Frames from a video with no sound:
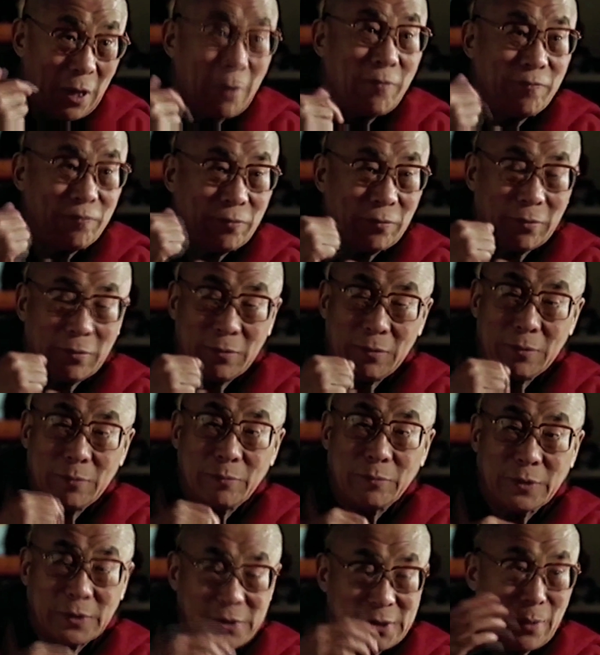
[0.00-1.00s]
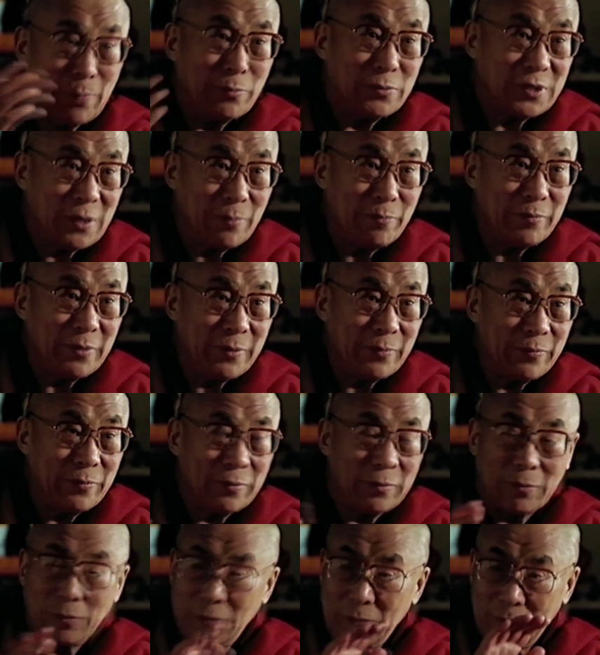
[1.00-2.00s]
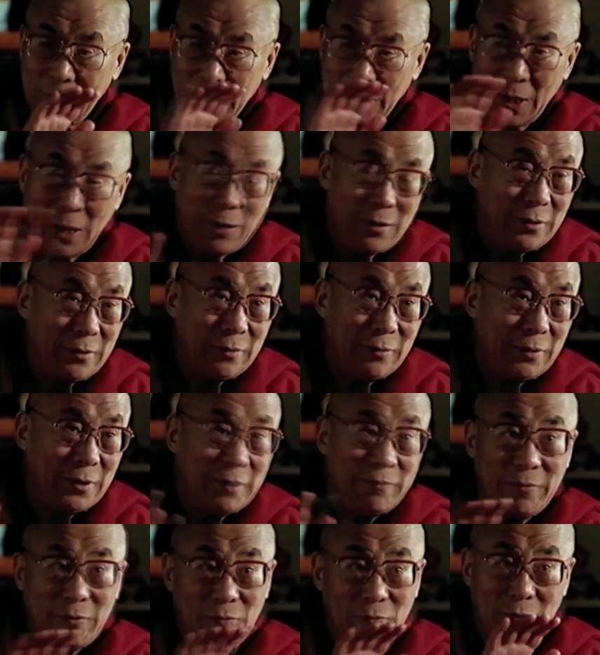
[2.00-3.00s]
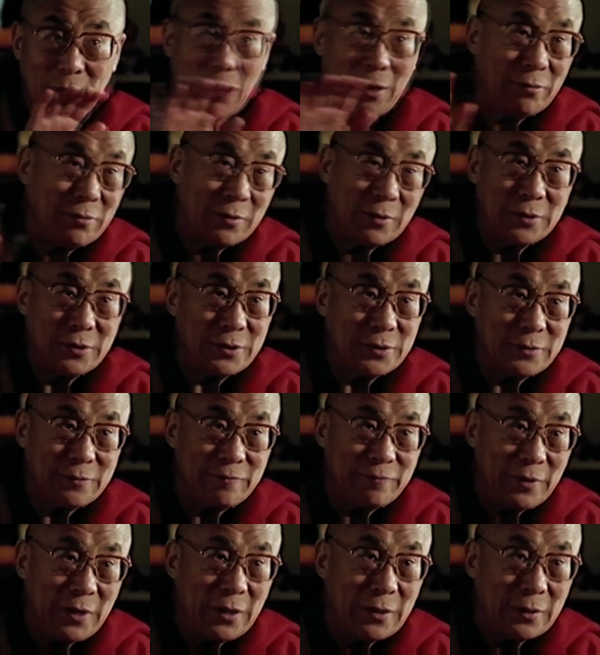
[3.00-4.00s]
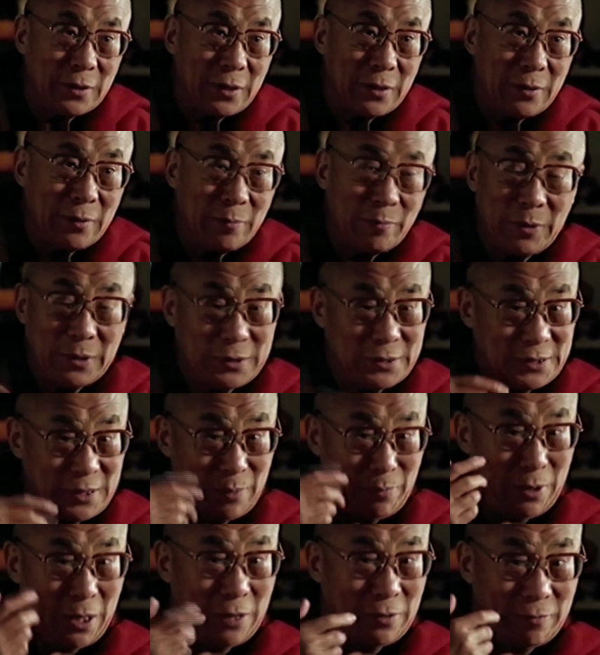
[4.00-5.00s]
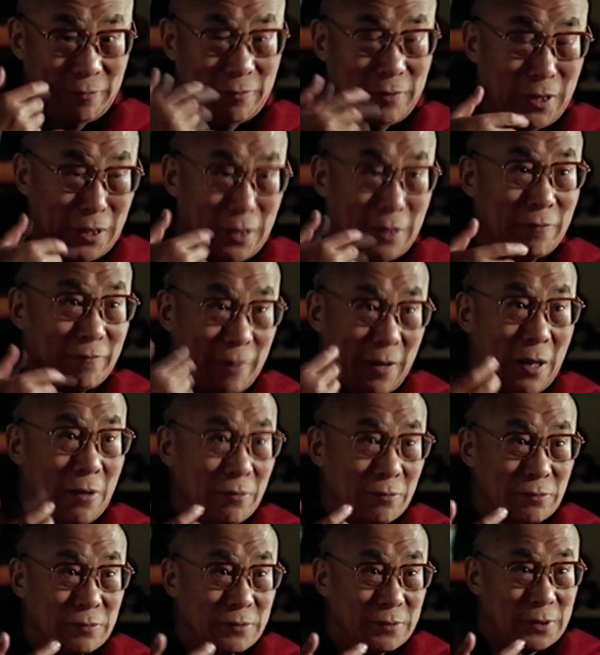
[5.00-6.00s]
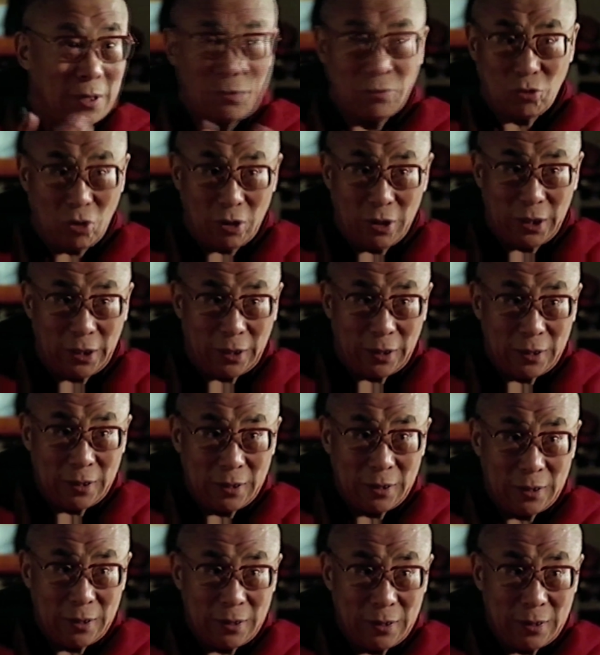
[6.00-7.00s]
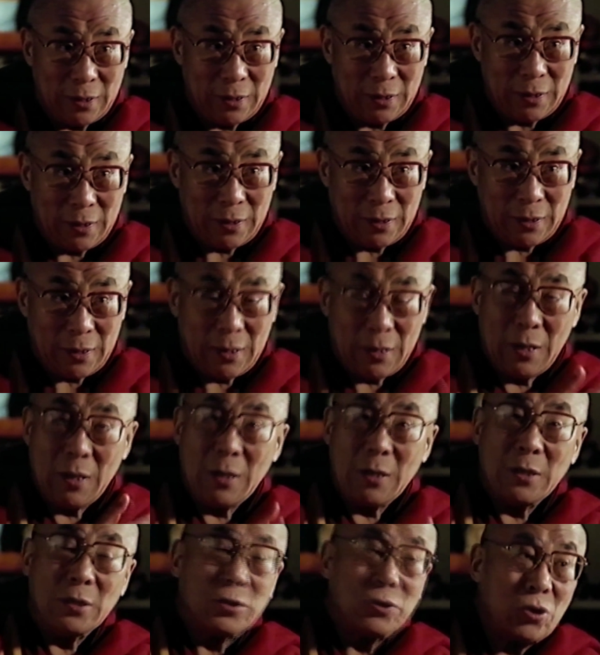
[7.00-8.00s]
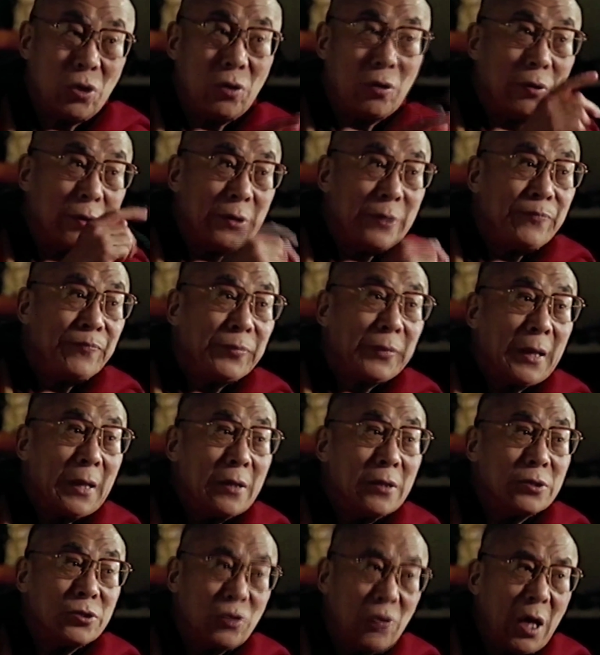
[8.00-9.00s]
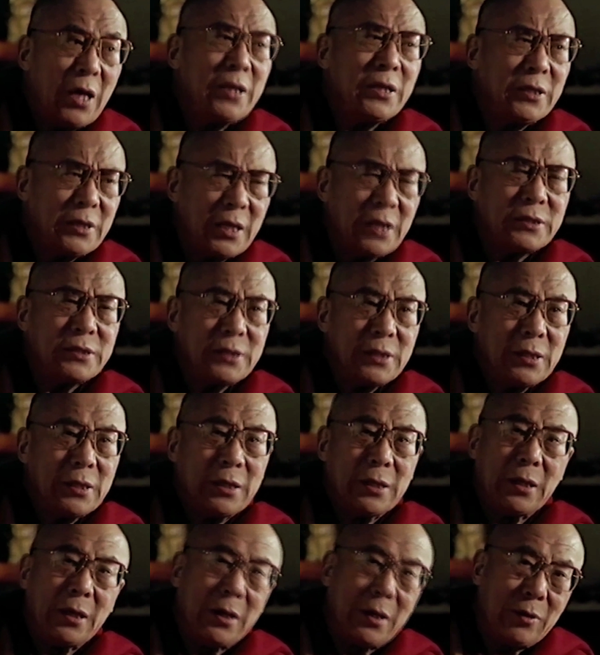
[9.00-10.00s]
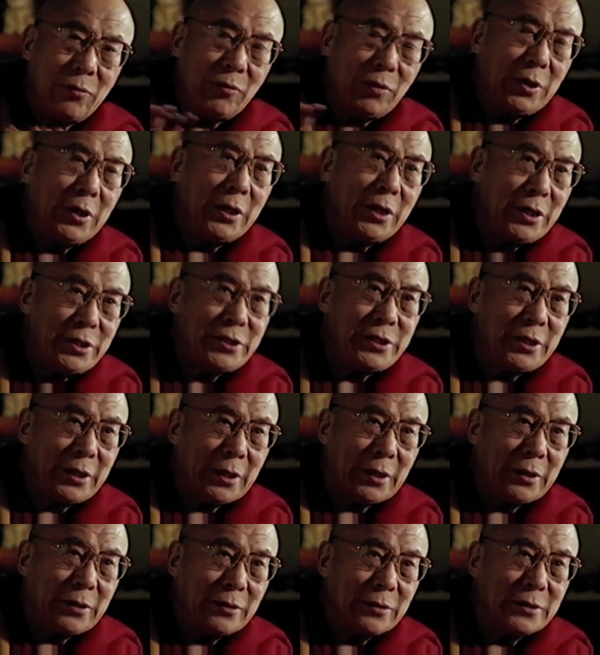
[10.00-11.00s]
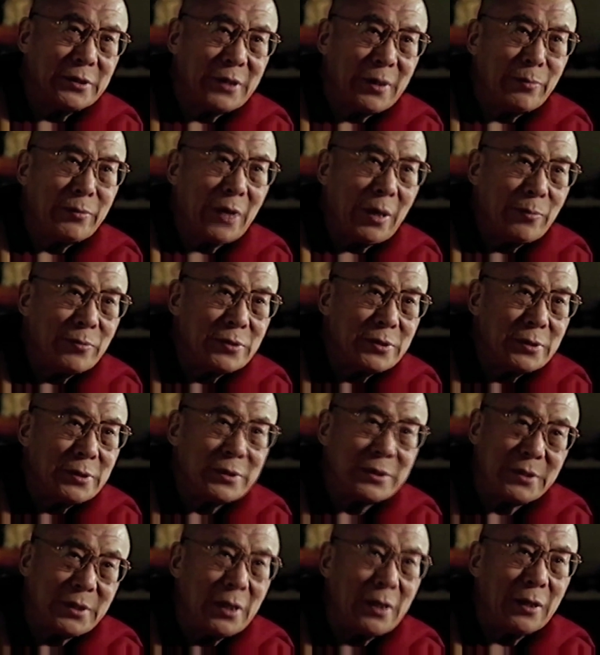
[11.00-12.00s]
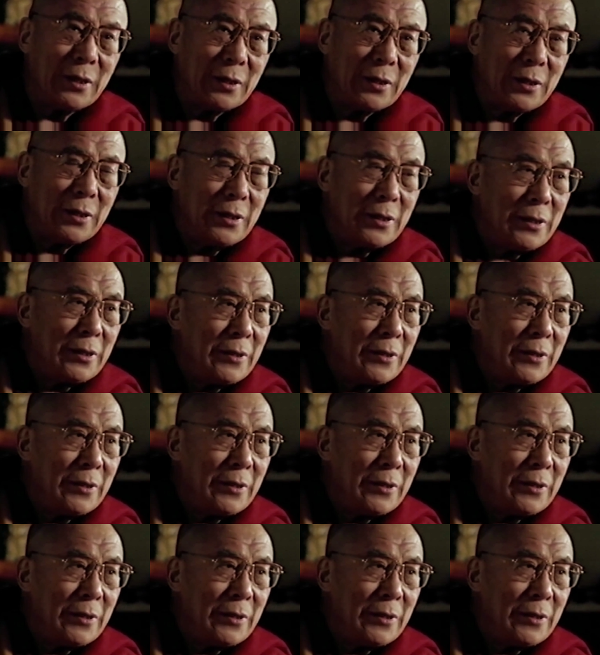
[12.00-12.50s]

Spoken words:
helpful. Some people, and even without religious faith, but some kind of inner values now talking. So I think that's, Asia is sometimes still